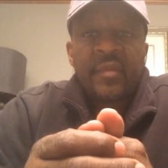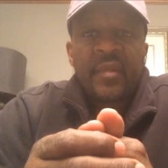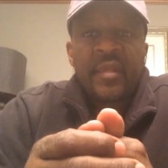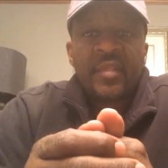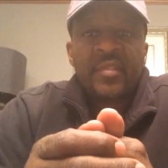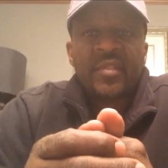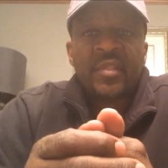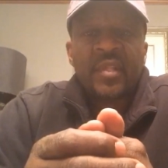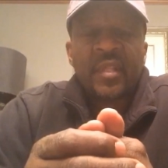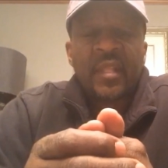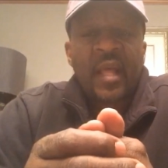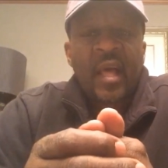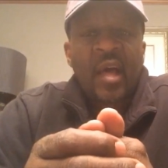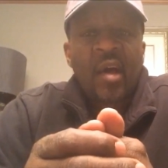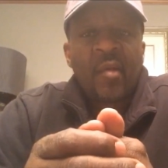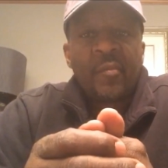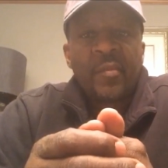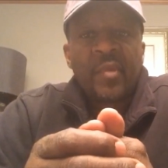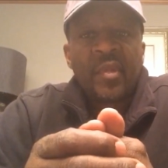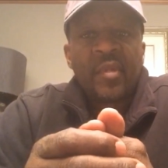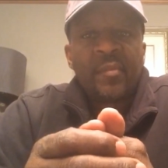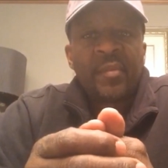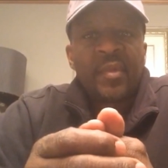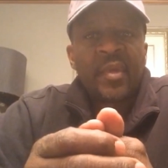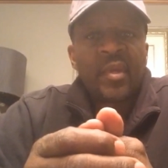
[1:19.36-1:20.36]
It's allowed
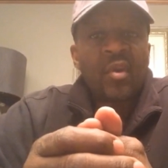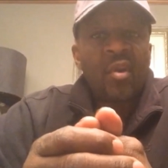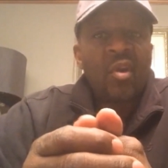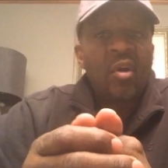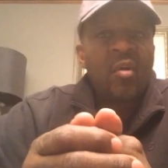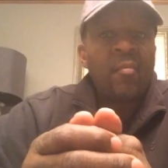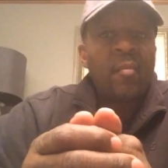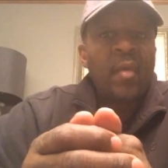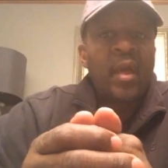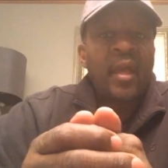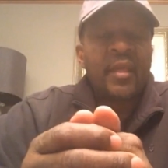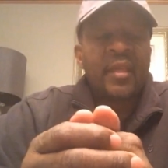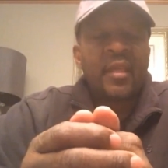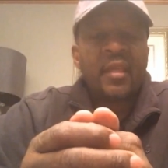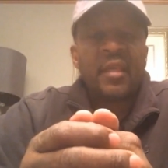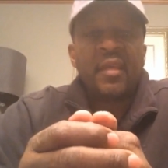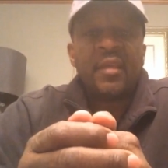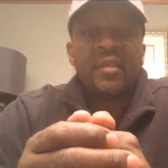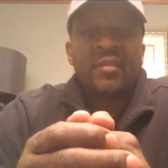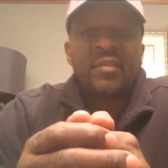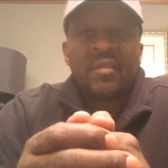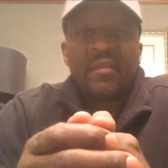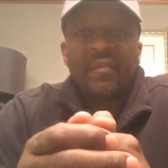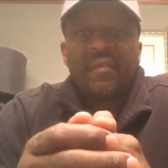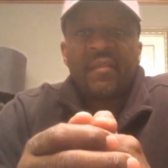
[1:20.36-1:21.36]
me to be at all my
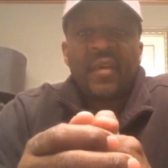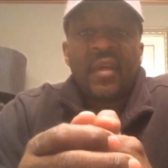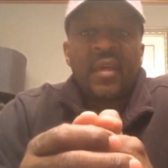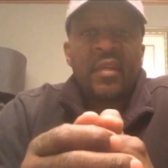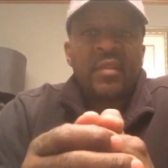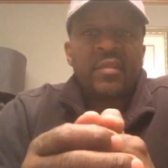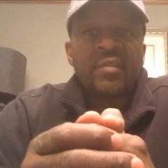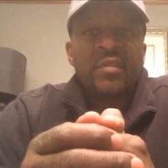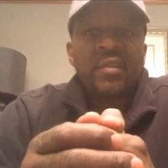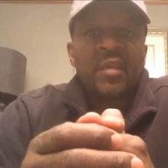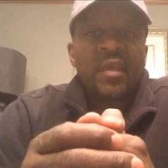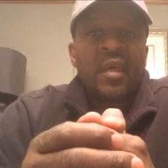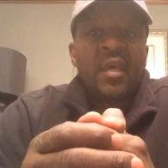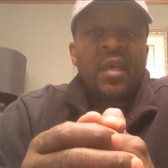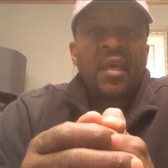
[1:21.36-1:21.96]
kids' events.